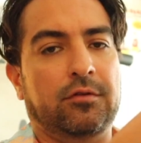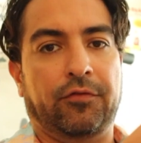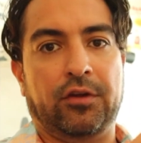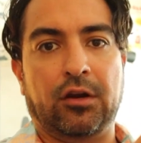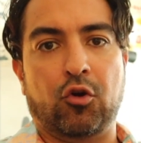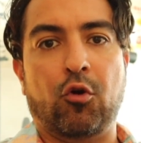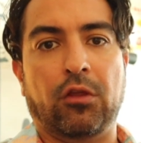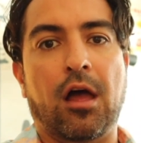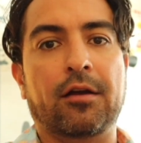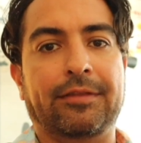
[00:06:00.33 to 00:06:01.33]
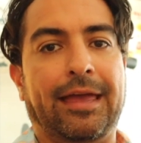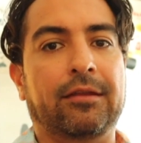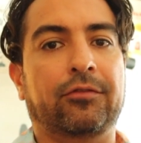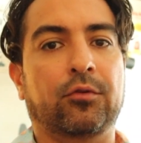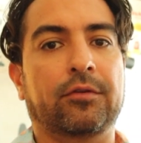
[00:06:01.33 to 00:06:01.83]
if you're going to go along
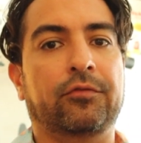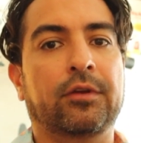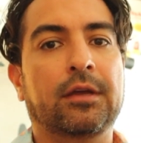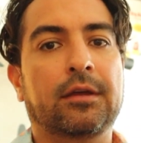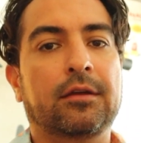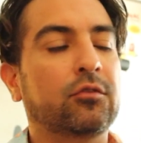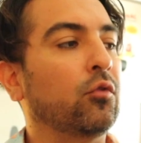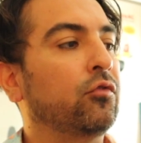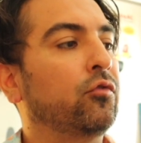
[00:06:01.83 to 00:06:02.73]
that sort of, those